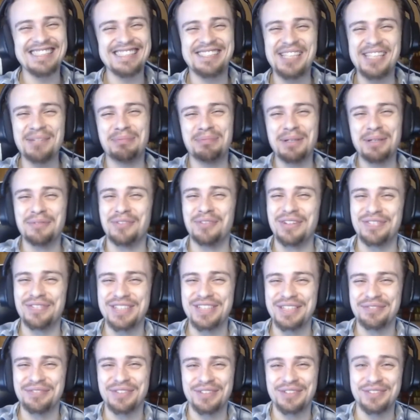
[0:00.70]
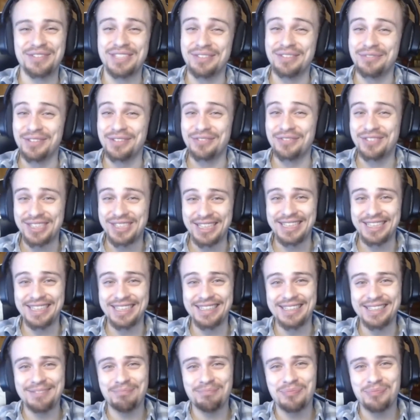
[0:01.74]

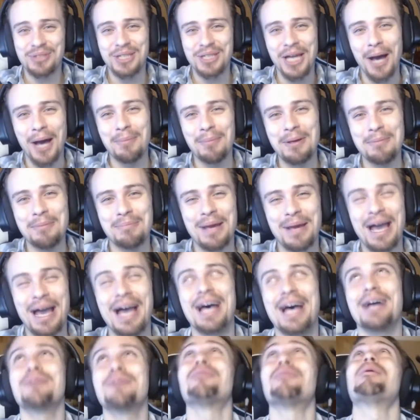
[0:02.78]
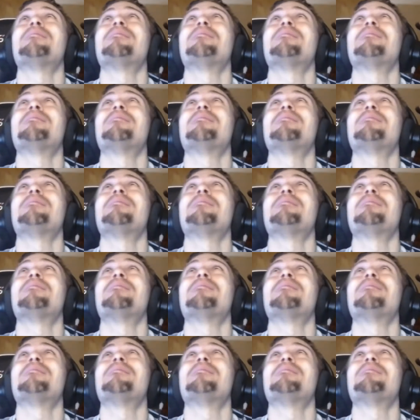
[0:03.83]
DP151515, coming back.